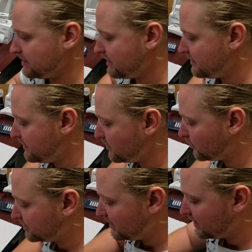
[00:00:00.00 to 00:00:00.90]
And then
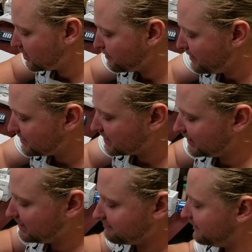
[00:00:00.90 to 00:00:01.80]
we'll take our
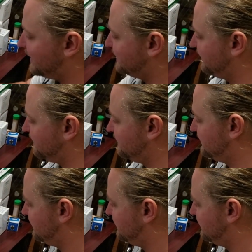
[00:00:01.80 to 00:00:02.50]
methylene violet